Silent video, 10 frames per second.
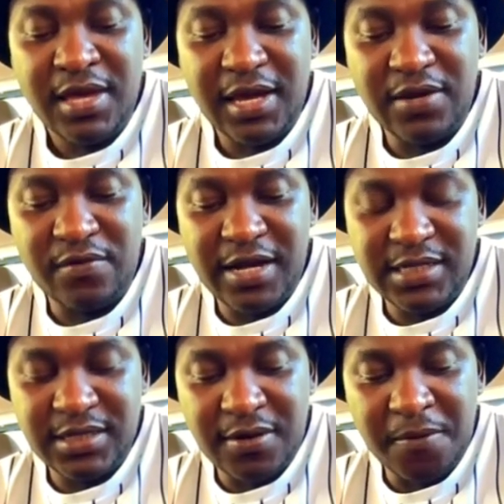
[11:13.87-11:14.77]
And right
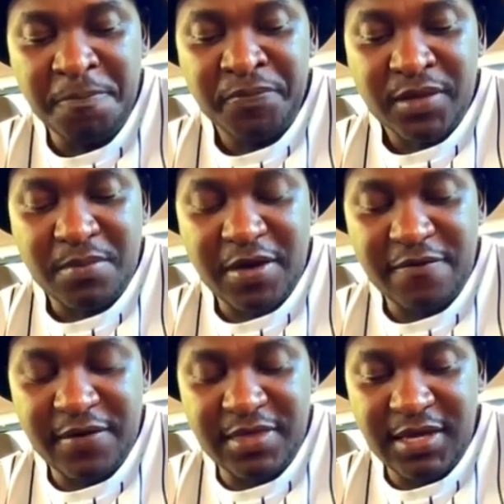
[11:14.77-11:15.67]
now, my
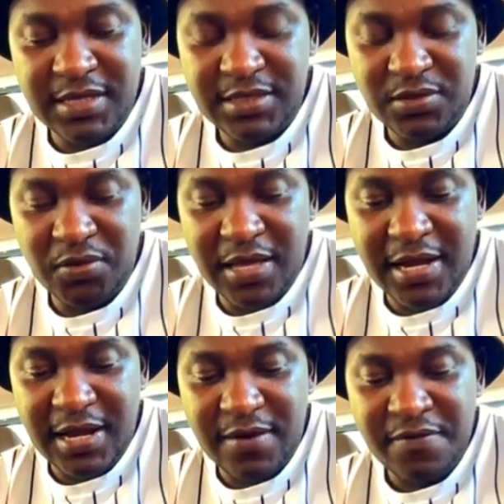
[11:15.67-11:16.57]
father is still
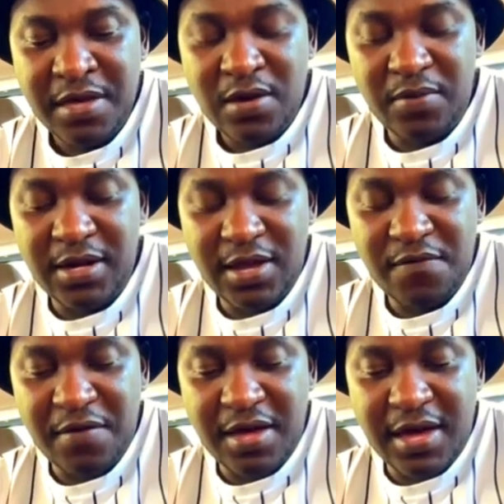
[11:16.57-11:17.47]
alive.
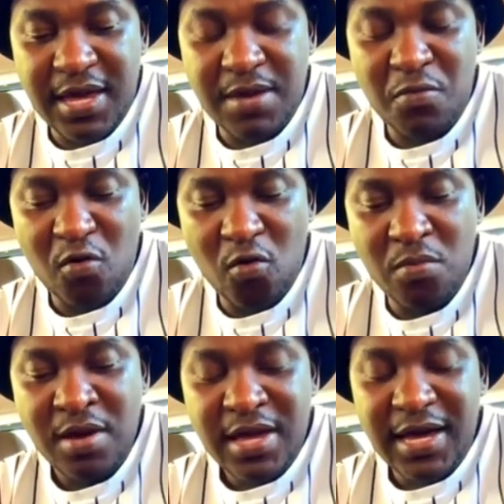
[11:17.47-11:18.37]
Whenever I am home,
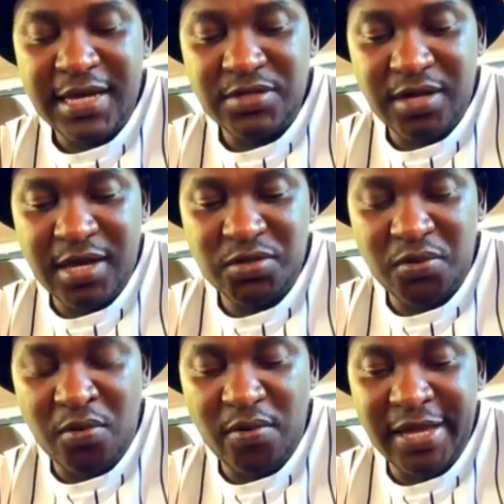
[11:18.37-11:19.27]
I try to
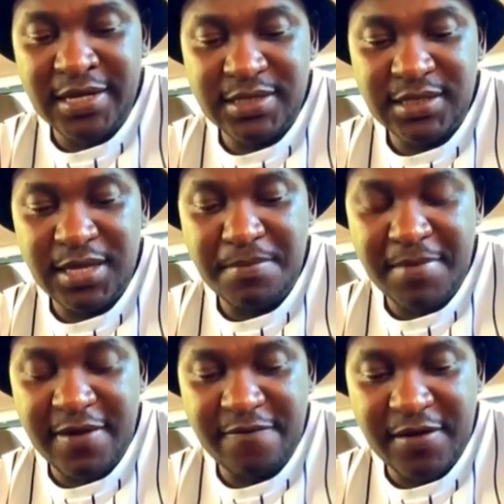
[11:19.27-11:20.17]
go and see
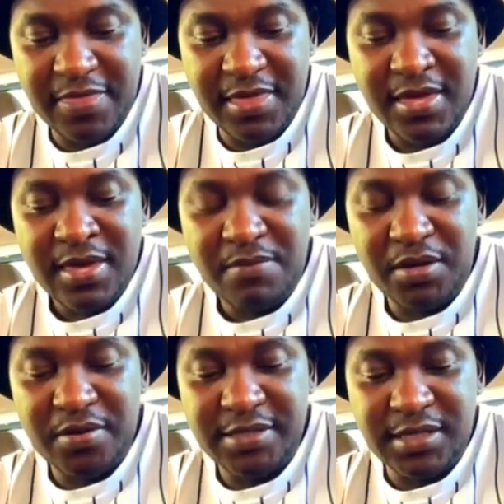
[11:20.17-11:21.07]
my father
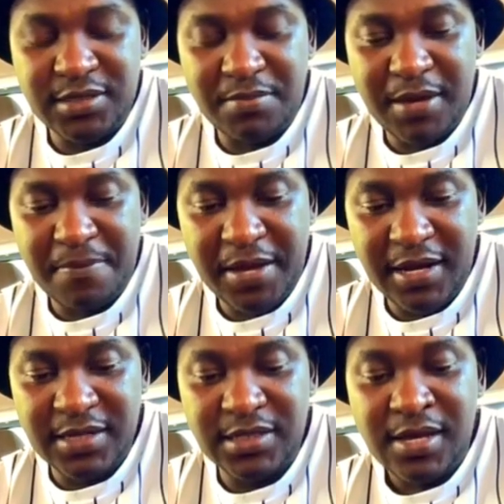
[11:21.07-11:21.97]
because he's my
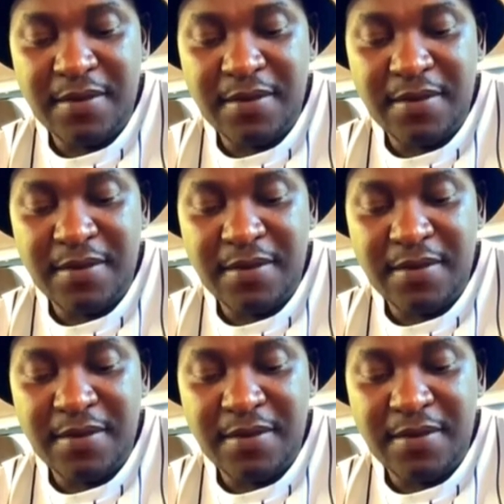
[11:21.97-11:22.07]
parent.